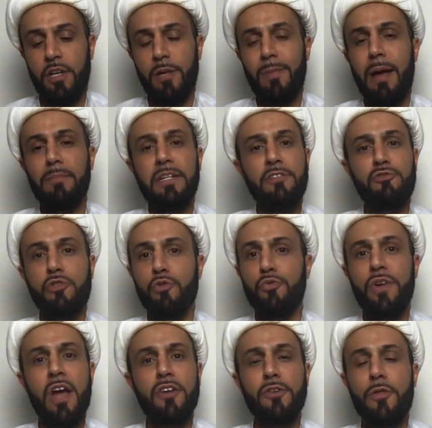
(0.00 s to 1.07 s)
Imam needs
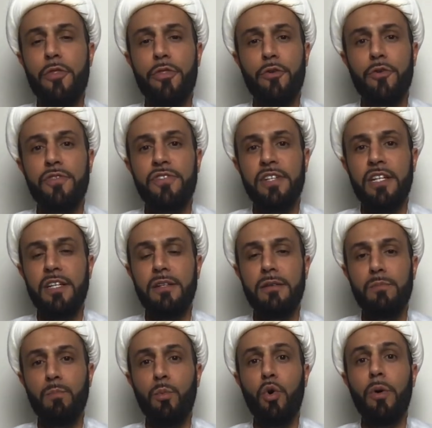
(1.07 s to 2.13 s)

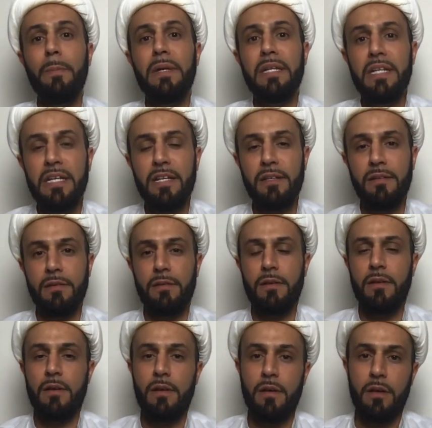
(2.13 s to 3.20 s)
313 mu'mineen
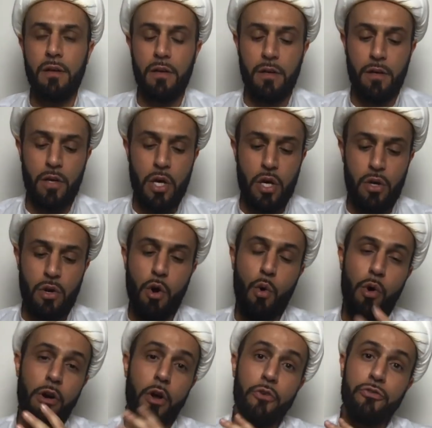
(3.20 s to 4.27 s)

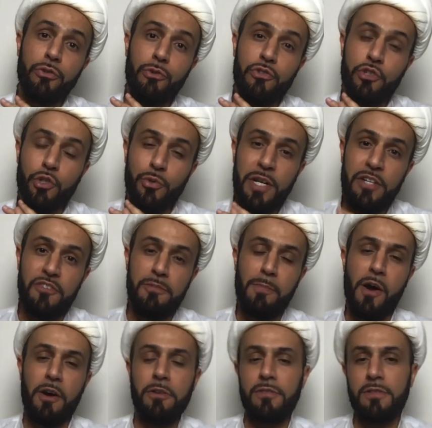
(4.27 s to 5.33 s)
who are also street
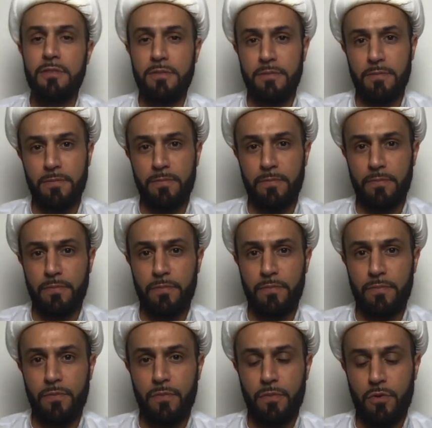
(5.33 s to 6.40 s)
smart,
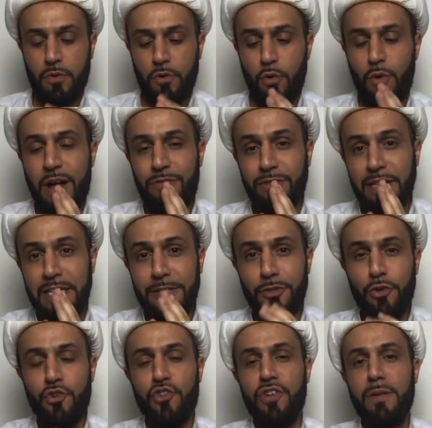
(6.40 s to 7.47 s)
who have
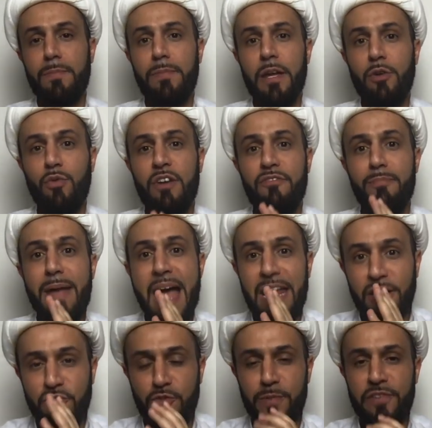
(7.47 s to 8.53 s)
leadership and who have
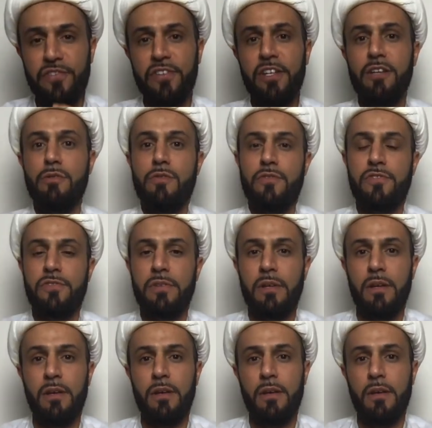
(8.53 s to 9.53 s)
management skills